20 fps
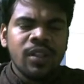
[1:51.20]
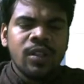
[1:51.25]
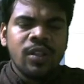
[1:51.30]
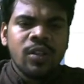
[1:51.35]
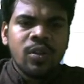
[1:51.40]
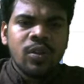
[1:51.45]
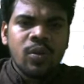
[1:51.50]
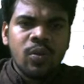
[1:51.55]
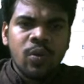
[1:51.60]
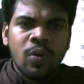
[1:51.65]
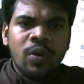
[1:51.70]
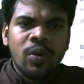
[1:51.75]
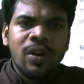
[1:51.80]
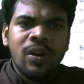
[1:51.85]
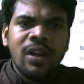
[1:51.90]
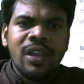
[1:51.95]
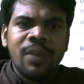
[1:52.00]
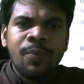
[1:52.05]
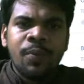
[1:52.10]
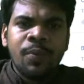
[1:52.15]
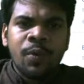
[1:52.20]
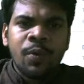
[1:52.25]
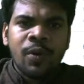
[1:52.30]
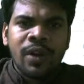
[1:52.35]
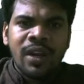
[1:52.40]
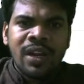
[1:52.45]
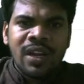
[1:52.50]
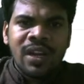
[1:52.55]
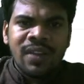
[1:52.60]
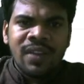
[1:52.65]
So only
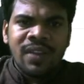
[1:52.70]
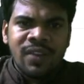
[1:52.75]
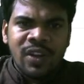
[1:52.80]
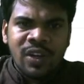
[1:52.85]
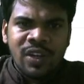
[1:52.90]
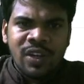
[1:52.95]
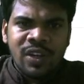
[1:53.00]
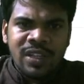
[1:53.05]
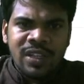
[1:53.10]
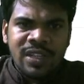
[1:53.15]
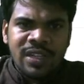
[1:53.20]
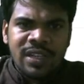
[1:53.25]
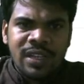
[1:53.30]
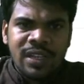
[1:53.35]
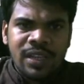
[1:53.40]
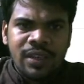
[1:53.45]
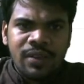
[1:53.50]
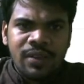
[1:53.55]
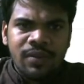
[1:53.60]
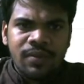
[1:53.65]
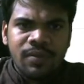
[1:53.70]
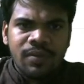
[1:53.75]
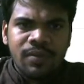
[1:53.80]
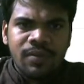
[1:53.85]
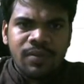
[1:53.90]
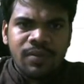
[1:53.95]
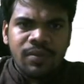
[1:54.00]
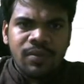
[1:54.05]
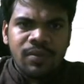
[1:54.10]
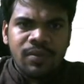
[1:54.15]
protein deficiency,
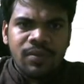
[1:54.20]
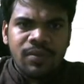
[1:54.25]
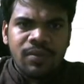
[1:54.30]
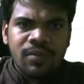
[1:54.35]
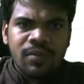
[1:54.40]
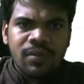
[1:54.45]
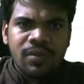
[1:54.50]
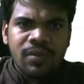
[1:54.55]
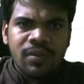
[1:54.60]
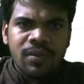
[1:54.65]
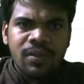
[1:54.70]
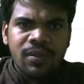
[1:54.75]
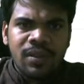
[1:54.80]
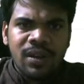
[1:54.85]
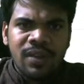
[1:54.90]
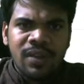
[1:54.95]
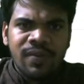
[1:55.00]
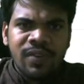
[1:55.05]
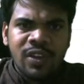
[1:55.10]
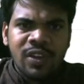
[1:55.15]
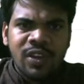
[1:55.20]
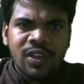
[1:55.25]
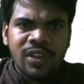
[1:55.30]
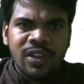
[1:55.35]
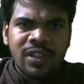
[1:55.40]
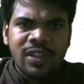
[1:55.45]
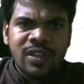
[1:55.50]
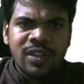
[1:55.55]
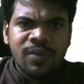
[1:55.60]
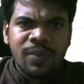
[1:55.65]
the
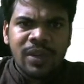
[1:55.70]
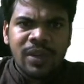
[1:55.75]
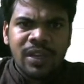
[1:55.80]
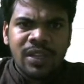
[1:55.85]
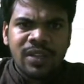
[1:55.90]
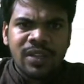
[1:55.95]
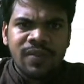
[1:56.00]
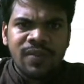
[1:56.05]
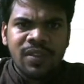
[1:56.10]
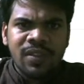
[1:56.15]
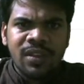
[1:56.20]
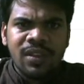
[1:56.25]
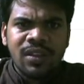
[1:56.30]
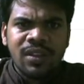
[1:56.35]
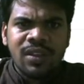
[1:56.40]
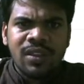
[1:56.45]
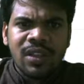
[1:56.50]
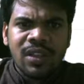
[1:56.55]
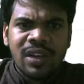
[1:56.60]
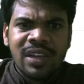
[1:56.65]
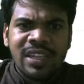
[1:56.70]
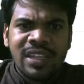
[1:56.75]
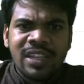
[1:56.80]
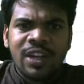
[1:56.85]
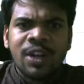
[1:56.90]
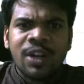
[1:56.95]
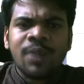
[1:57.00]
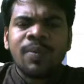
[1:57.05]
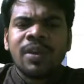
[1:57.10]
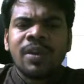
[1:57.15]
deficiency because of the
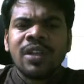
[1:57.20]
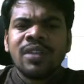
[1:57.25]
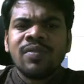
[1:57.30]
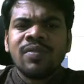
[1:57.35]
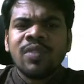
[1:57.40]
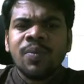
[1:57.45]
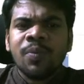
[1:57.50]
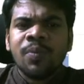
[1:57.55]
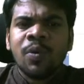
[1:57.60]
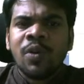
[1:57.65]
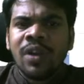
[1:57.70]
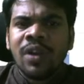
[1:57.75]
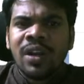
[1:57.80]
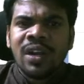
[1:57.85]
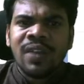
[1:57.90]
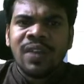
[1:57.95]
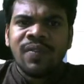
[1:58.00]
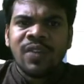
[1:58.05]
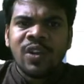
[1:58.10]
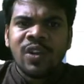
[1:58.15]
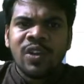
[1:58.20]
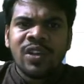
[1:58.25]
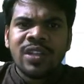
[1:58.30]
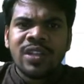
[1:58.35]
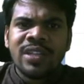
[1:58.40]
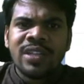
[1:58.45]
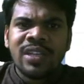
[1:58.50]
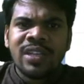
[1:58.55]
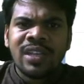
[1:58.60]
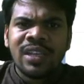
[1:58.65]
disorder because of the protein
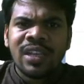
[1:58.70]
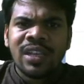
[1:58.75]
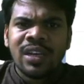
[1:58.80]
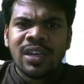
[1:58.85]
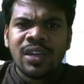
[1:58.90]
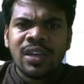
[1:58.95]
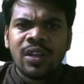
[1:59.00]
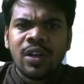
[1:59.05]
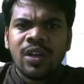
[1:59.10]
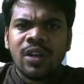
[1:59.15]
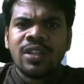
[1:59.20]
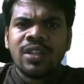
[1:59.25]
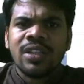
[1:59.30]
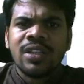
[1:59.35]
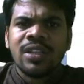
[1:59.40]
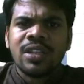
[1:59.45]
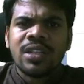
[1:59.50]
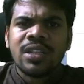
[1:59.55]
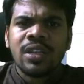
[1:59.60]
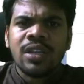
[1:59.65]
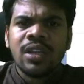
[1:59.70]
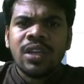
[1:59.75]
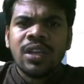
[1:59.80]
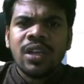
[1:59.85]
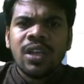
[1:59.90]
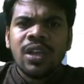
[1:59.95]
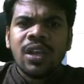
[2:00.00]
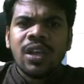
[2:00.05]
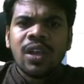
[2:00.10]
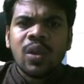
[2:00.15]
deficiency can cause as
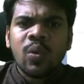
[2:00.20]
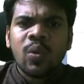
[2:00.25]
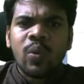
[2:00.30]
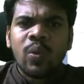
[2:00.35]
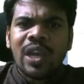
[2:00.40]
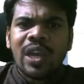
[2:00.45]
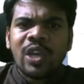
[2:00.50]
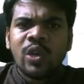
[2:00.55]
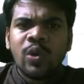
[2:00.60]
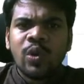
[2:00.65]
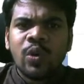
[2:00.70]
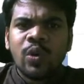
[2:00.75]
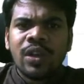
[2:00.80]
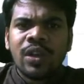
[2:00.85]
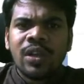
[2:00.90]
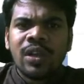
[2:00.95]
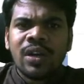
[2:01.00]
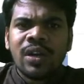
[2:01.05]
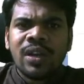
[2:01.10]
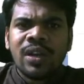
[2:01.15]
kwashiorkor